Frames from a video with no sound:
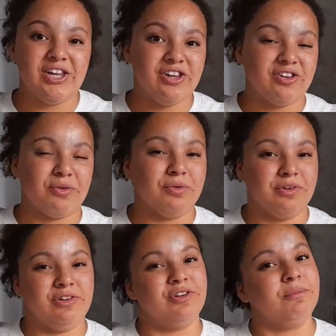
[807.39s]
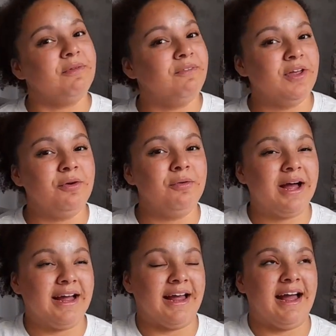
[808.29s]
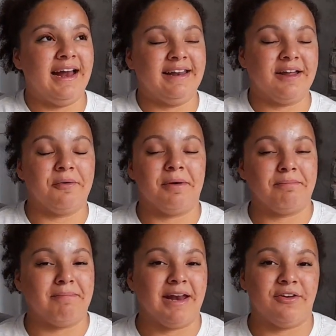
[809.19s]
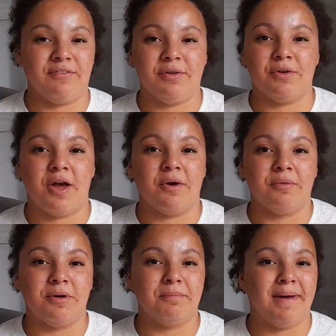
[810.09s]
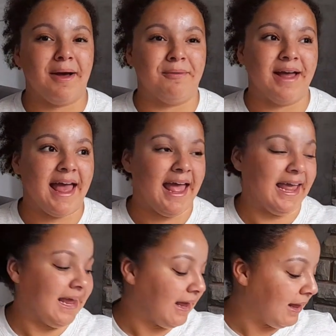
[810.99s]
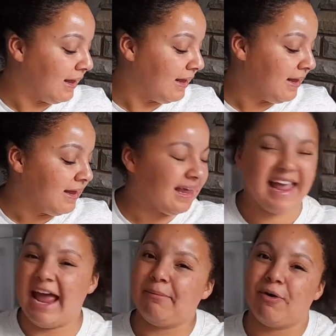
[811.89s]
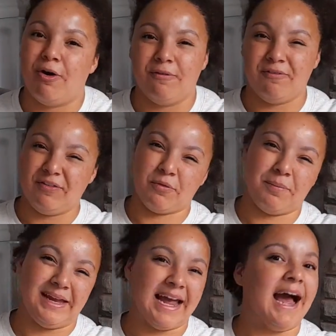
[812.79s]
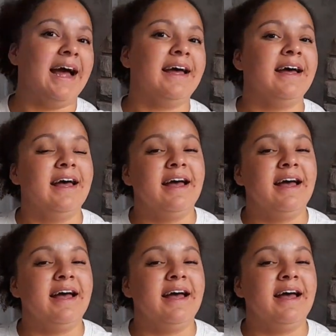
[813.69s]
So some of you, I highly doubt many of you know about a game called Viva Pinata.